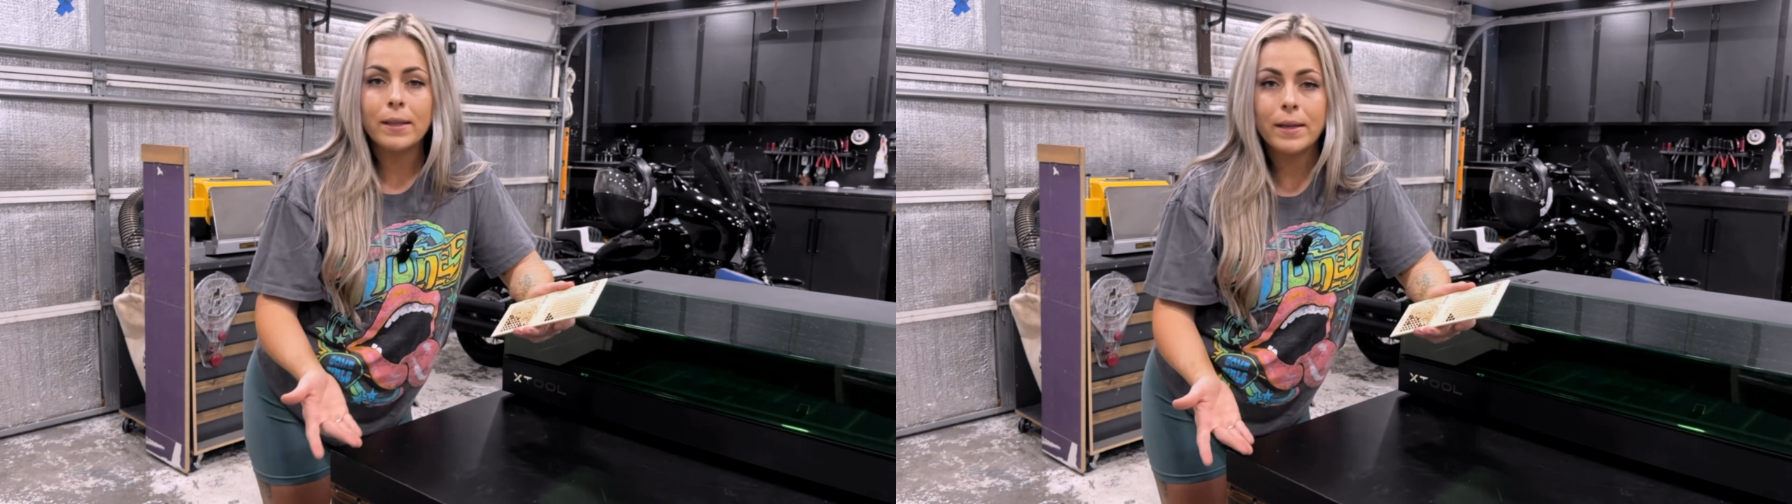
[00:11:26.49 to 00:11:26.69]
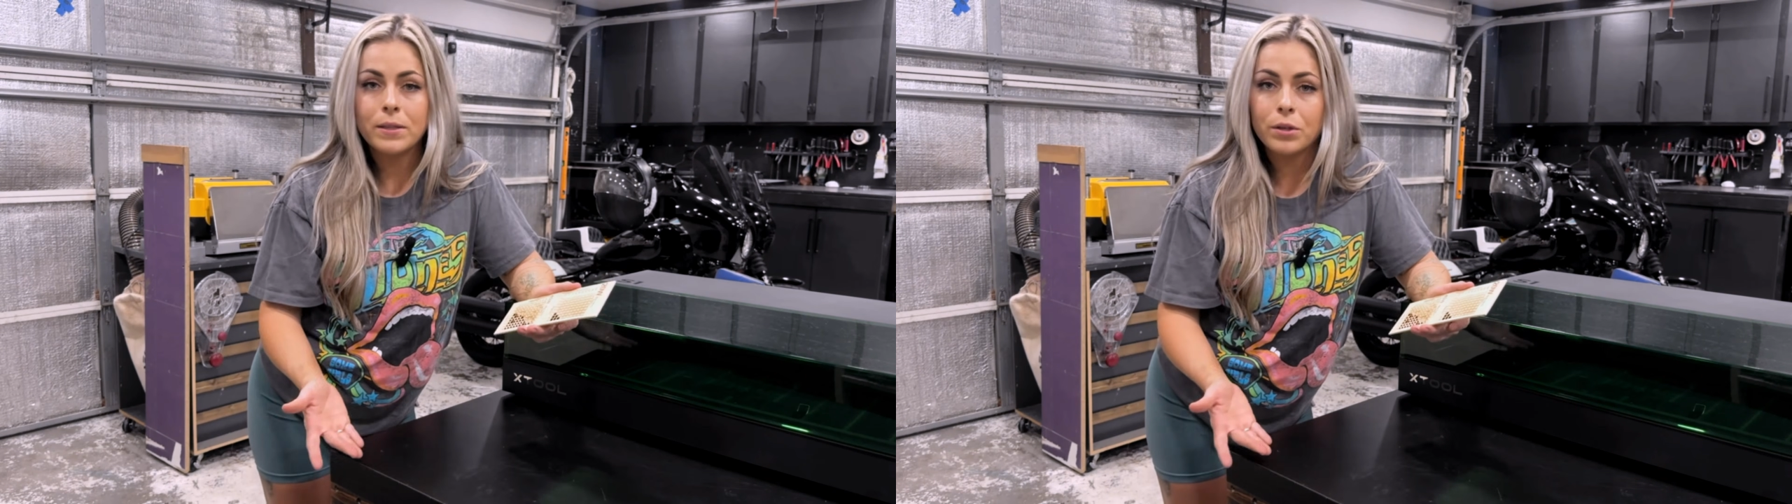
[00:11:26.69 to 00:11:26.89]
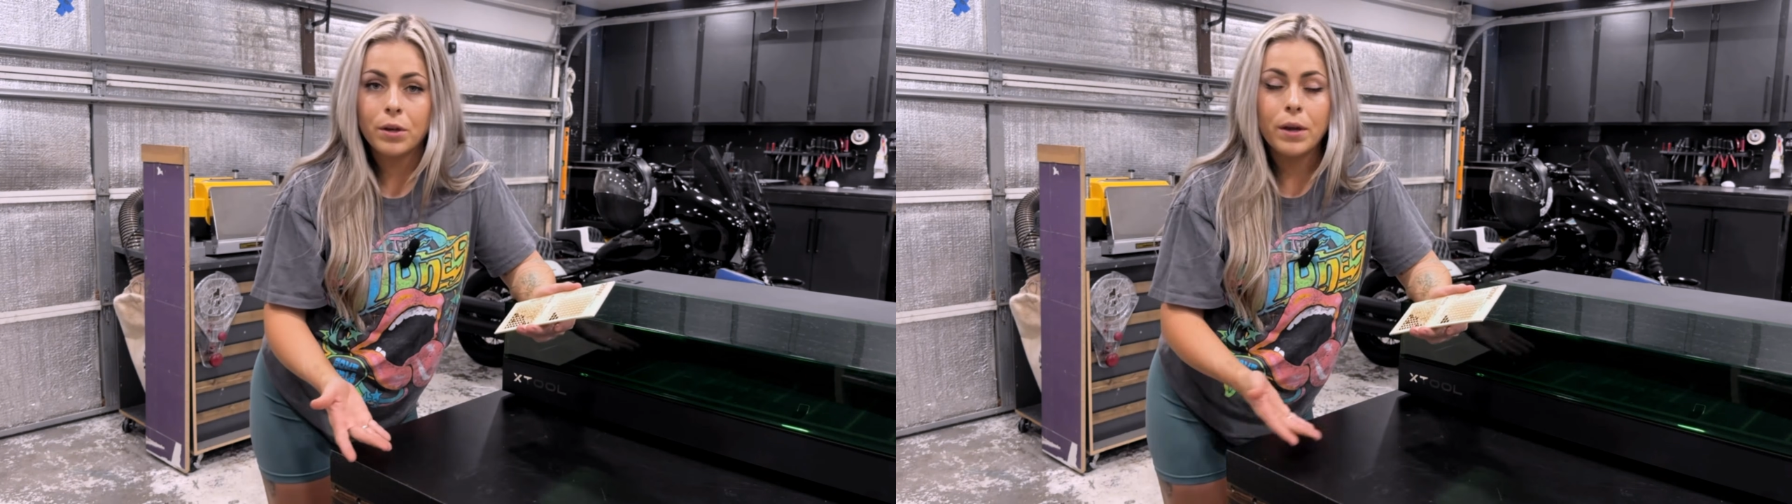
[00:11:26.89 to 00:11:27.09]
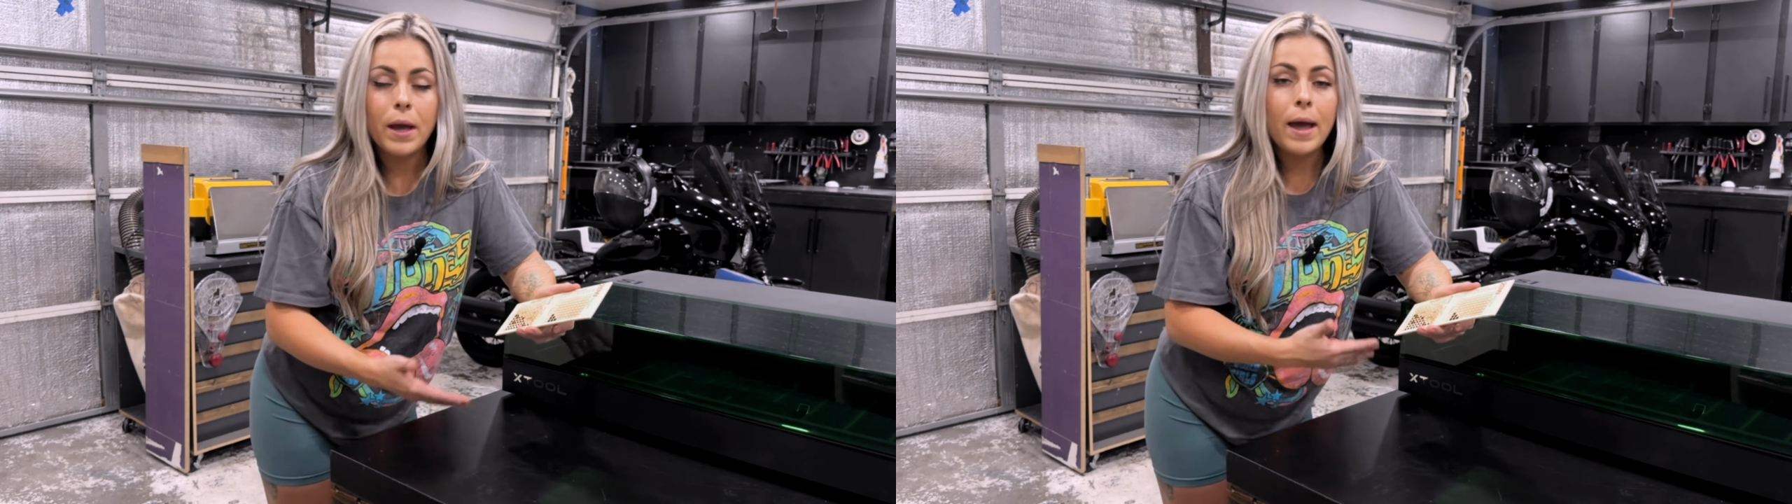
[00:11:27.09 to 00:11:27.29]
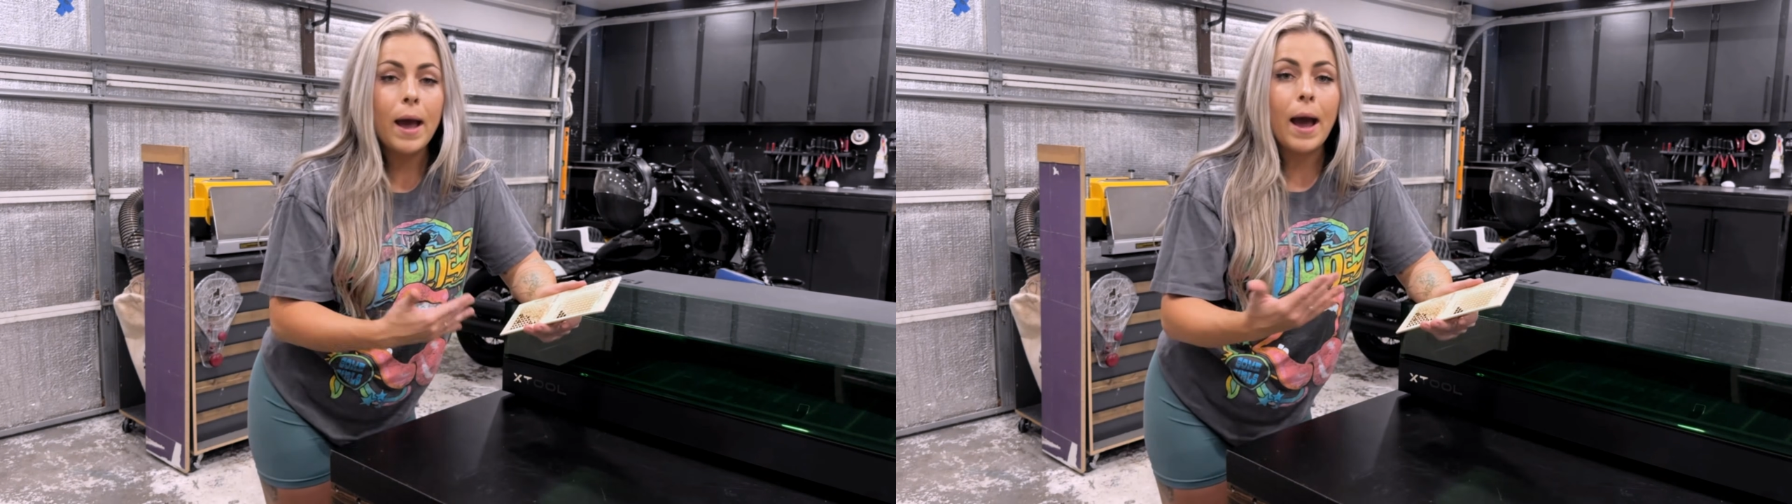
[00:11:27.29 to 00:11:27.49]
laser.
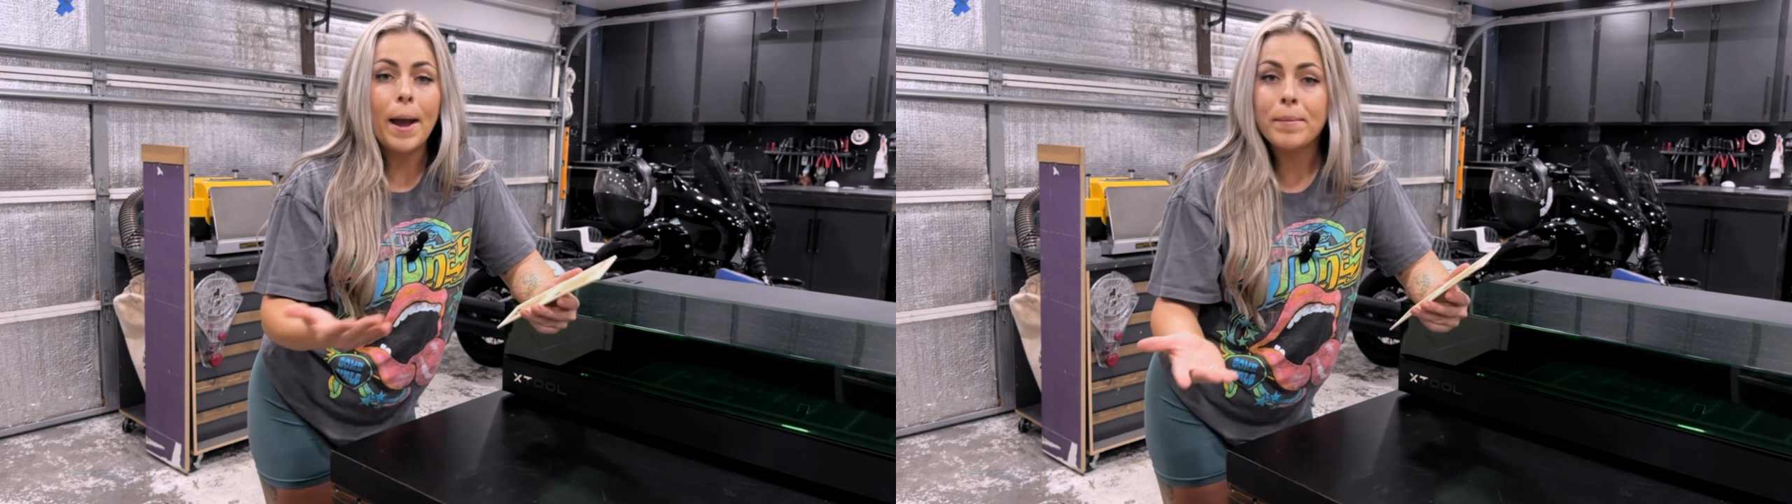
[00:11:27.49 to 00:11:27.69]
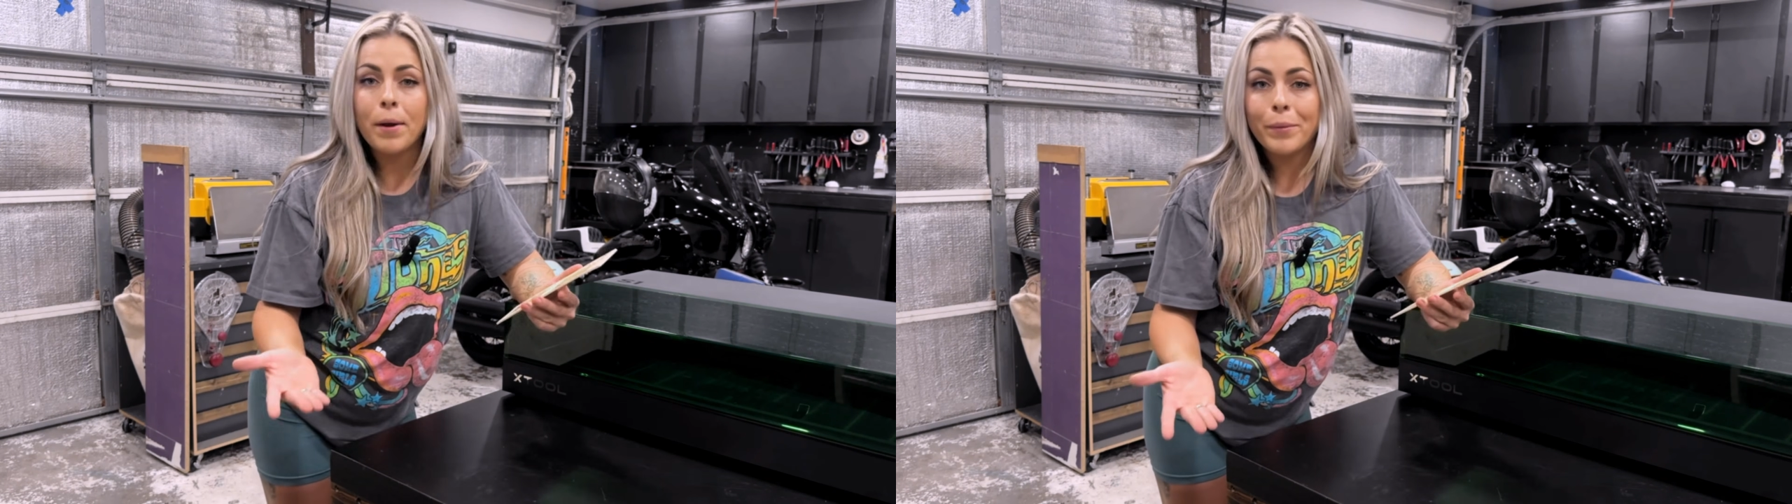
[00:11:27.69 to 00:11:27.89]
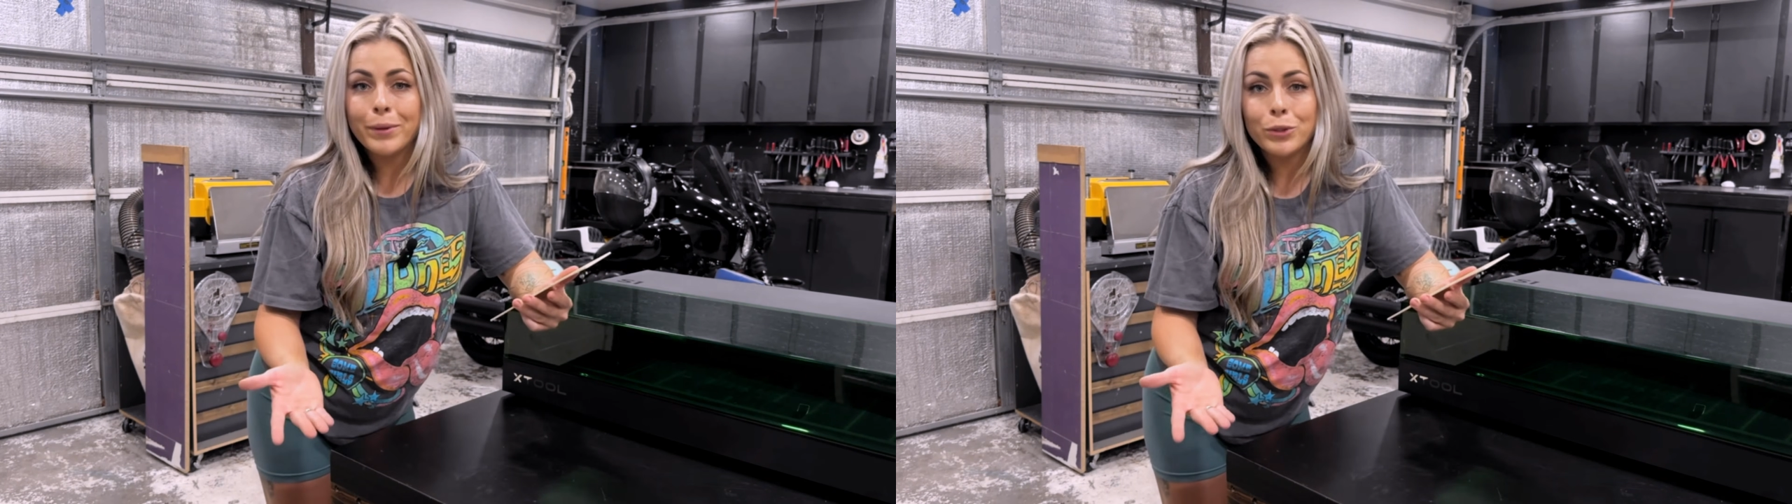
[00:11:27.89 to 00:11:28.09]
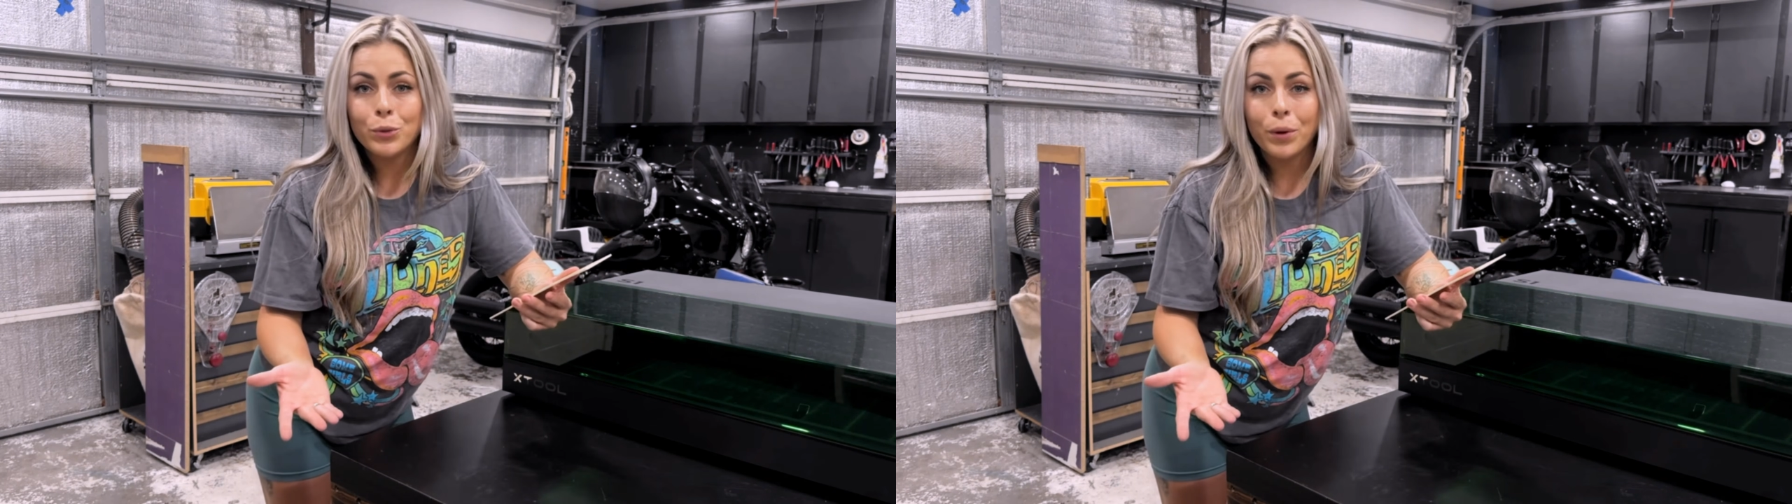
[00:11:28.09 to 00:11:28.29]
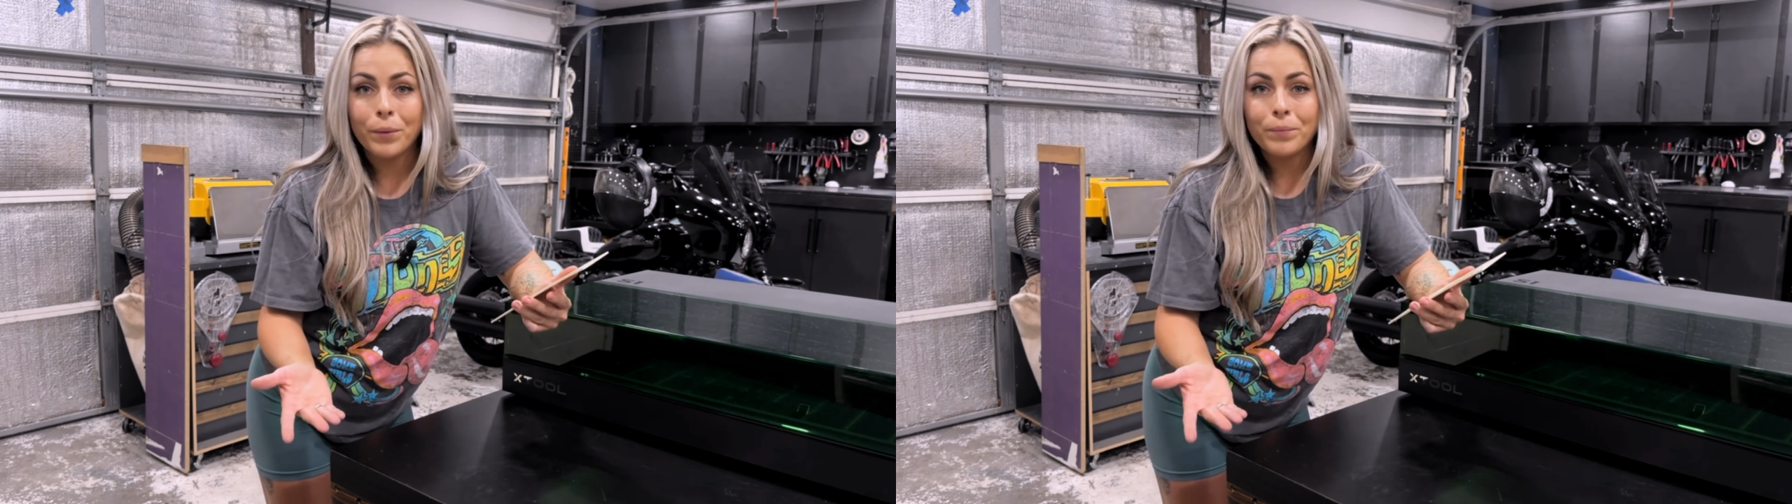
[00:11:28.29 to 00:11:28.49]
I'm not really
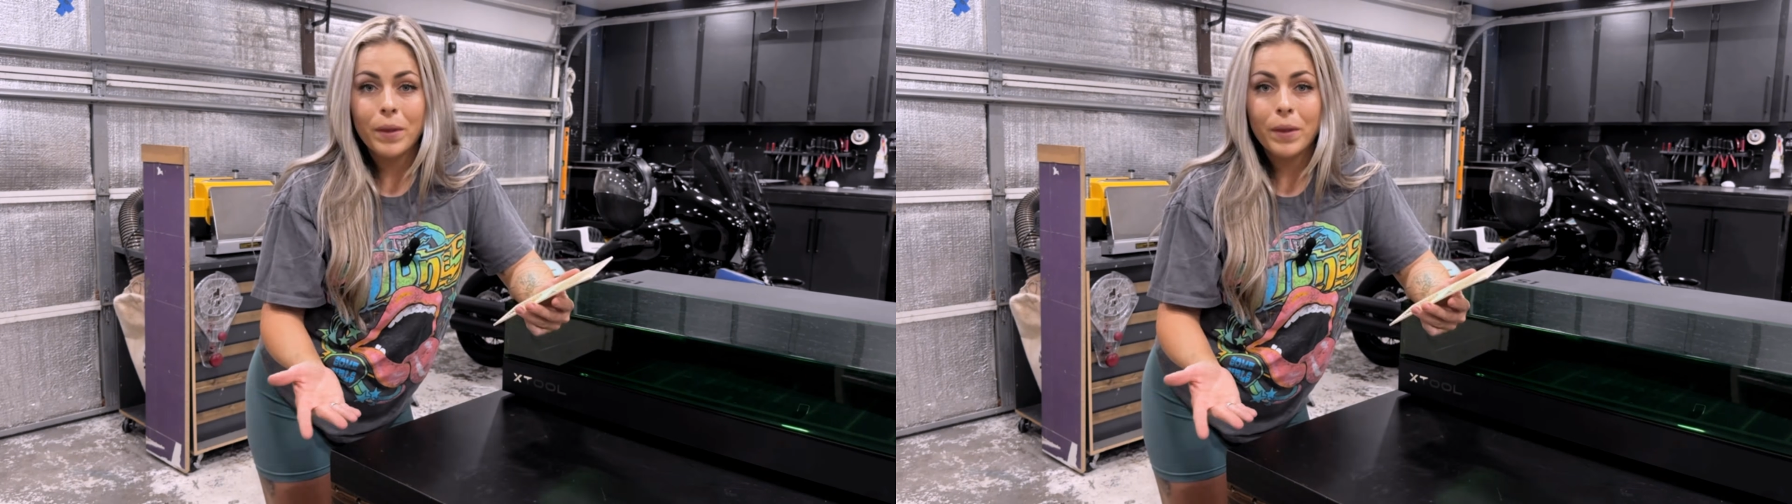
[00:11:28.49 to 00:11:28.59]
sure.